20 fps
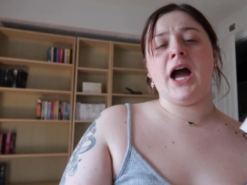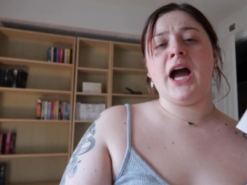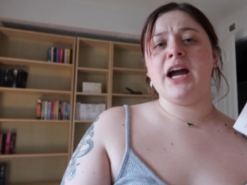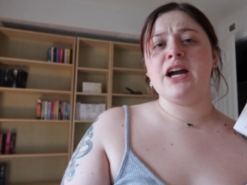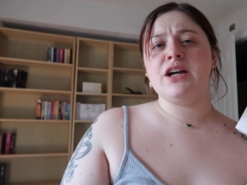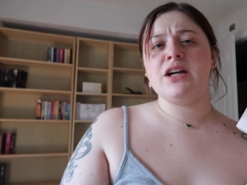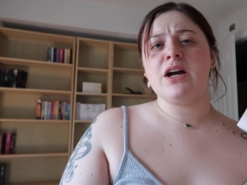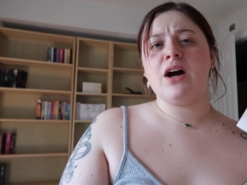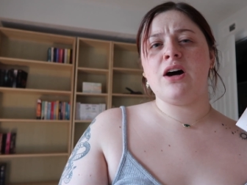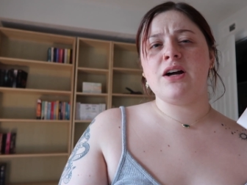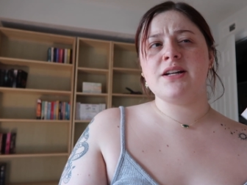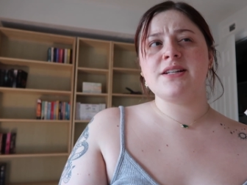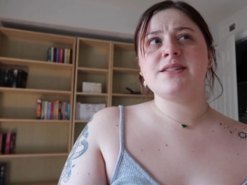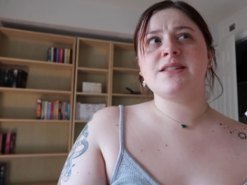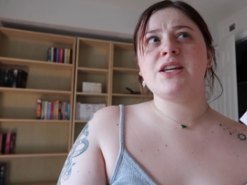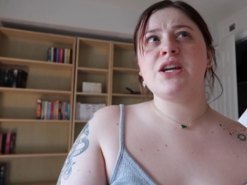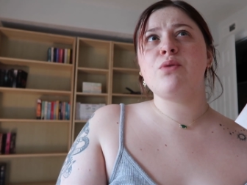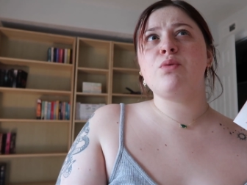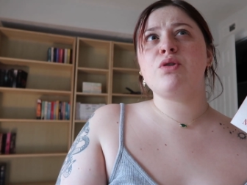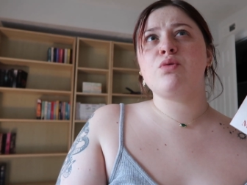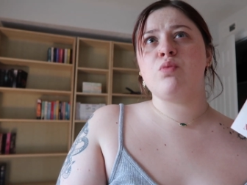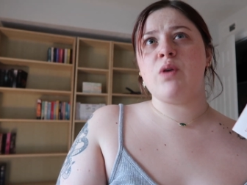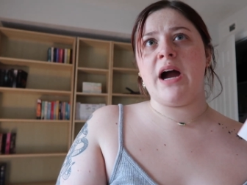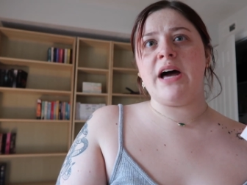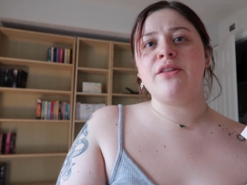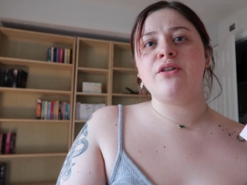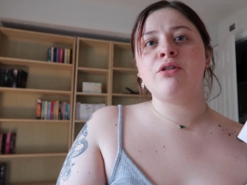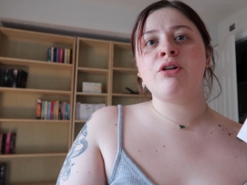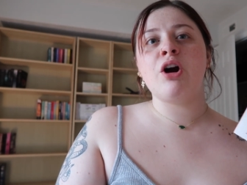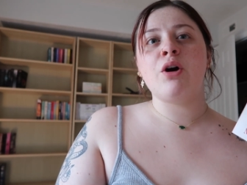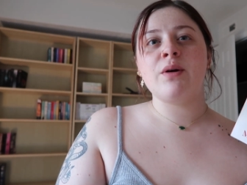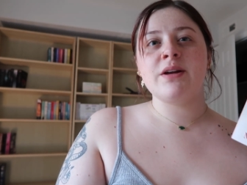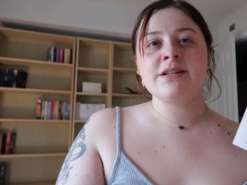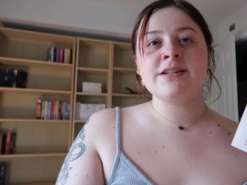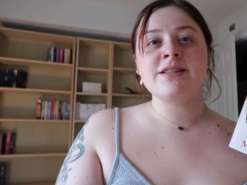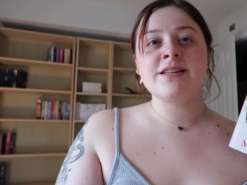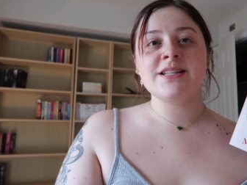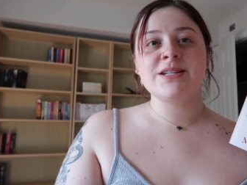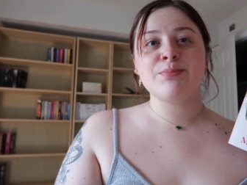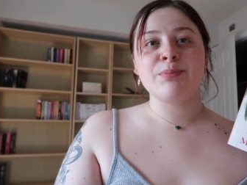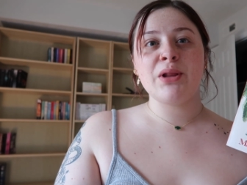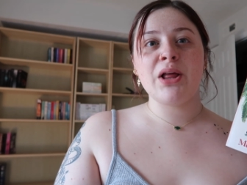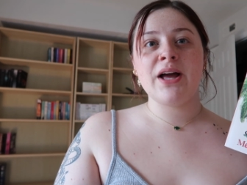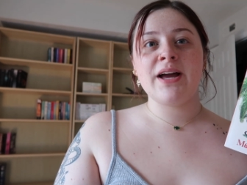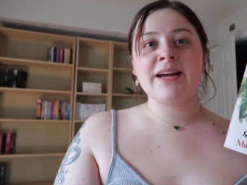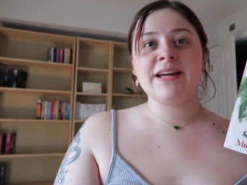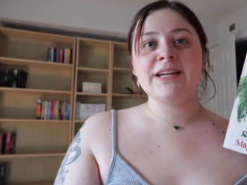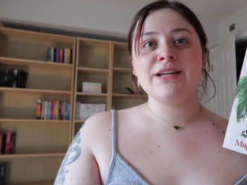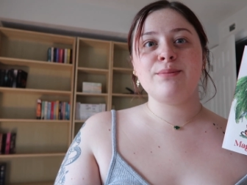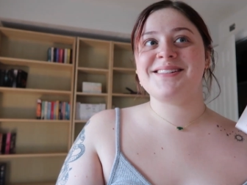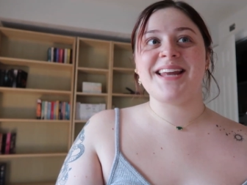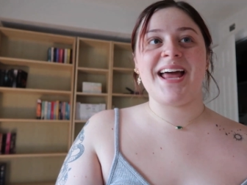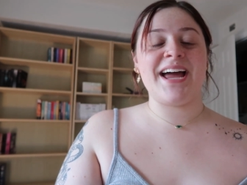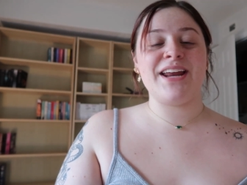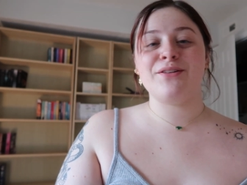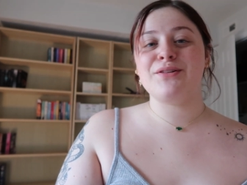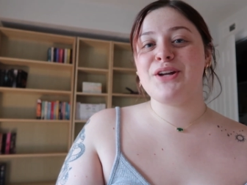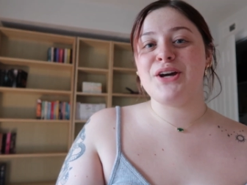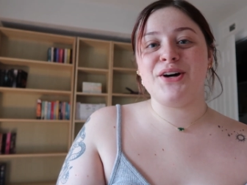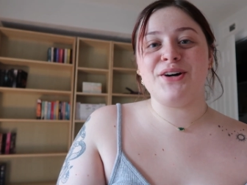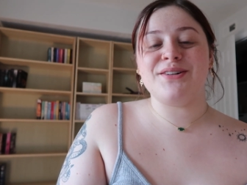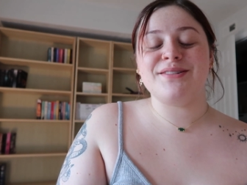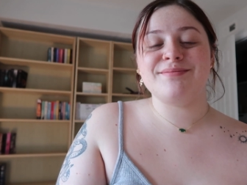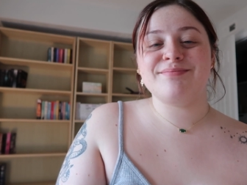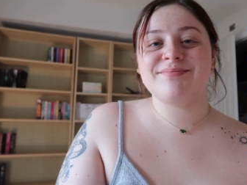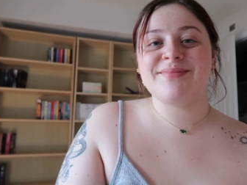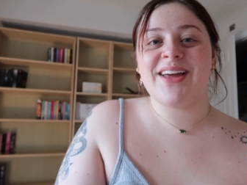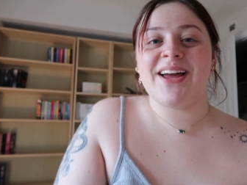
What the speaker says: I honestly would rather go into this blind. I don't know.